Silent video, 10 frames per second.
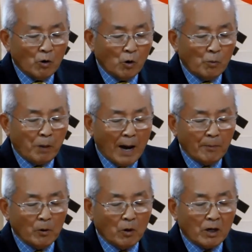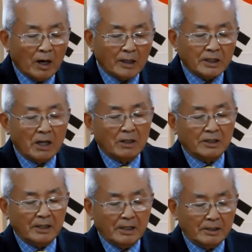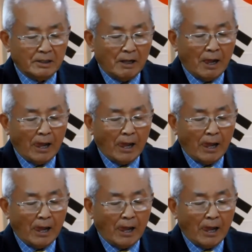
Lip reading: who Pablo Casals is.